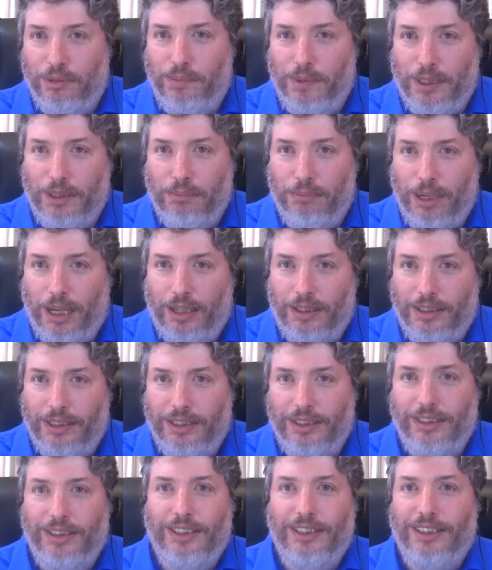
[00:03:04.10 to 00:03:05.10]
with me to
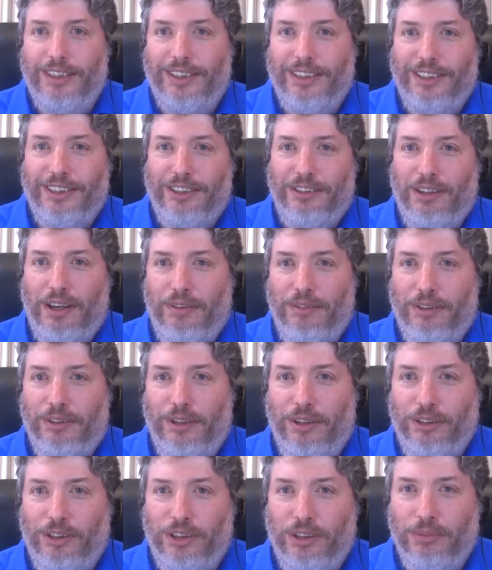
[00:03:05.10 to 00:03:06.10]
Bali. So I have a
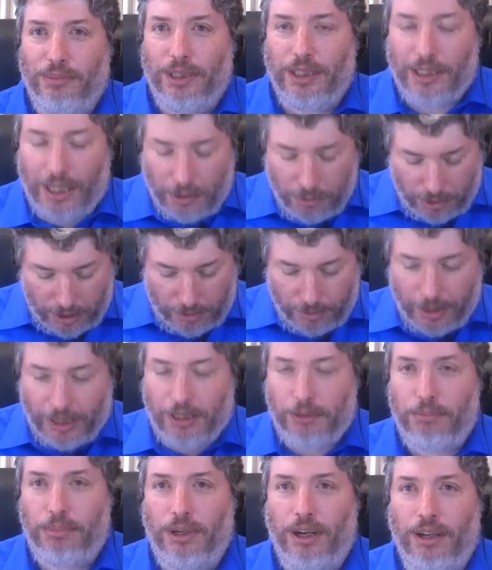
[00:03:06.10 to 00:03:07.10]
kosher meal and I want to make
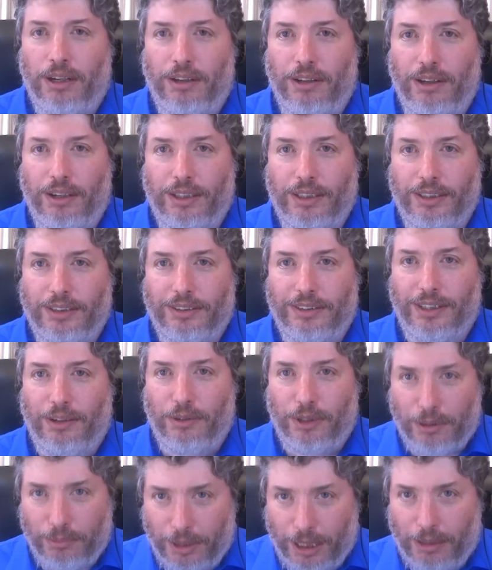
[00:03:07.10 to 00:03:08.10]
a bracha on it. I
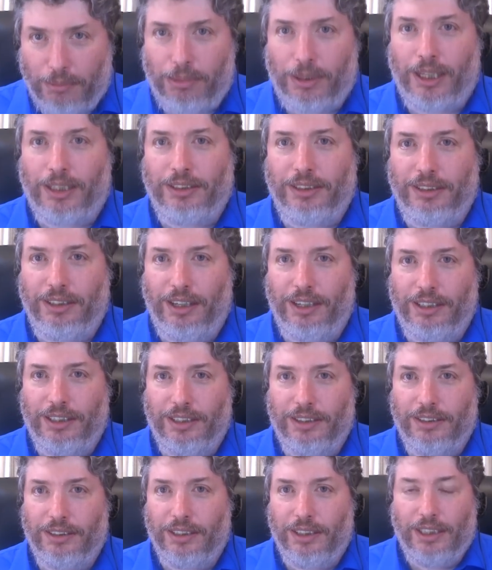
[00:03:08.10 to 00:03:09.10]
want to make a blessing on
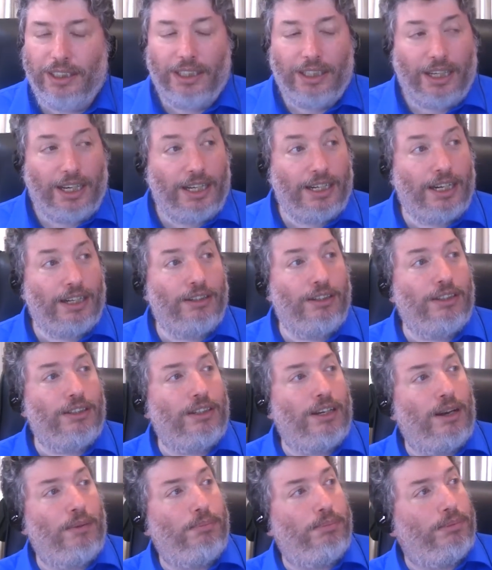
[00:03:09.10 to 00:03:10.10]
it. And I
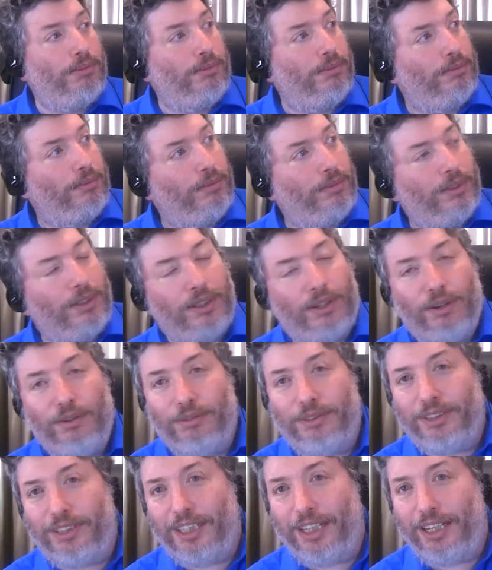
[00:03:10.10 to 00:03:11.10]
look up
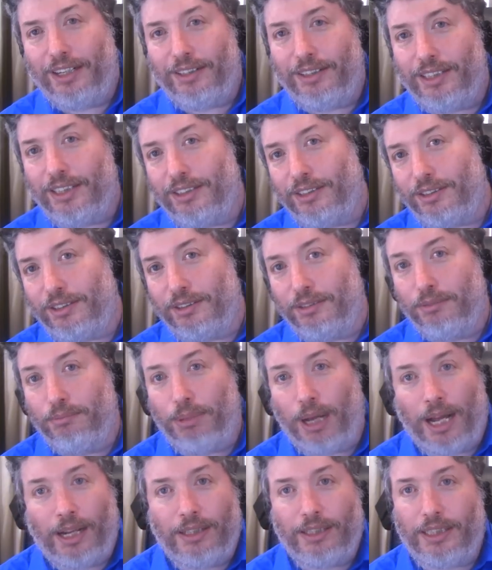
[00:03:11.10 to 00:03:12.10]
over there and
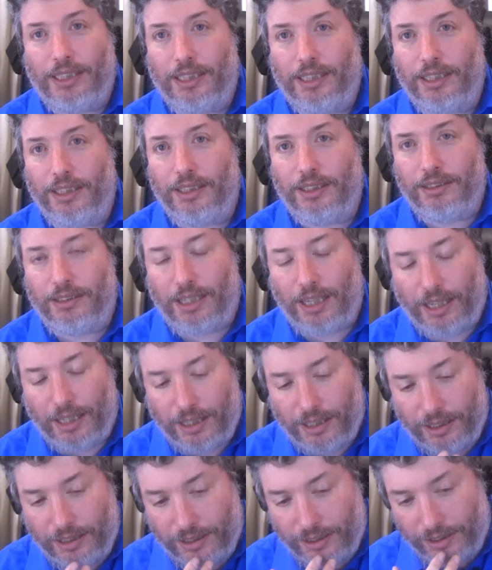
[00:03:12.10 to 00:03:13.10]
Bali is
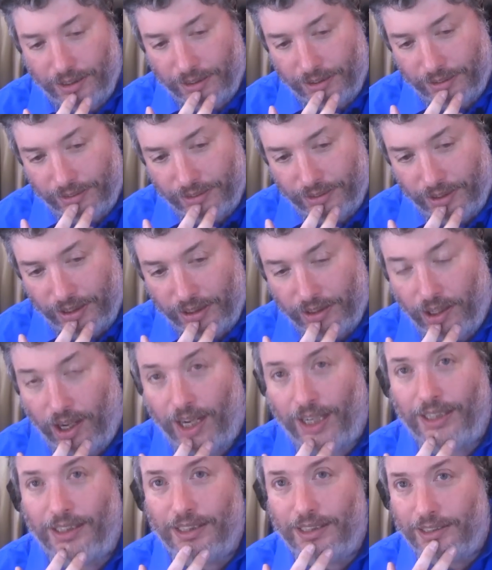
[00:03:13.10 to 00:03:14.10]
an
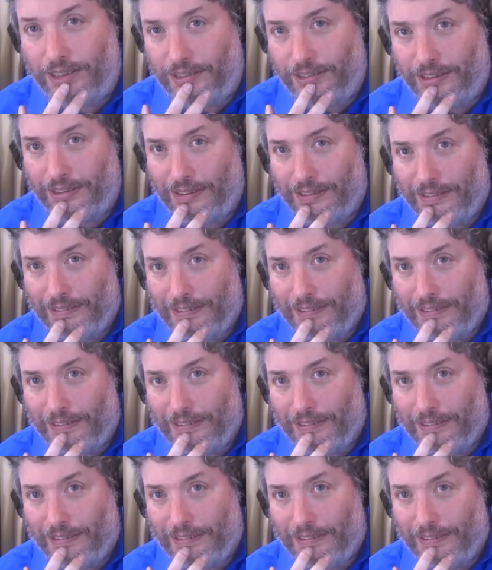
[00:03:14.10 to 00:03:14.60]
island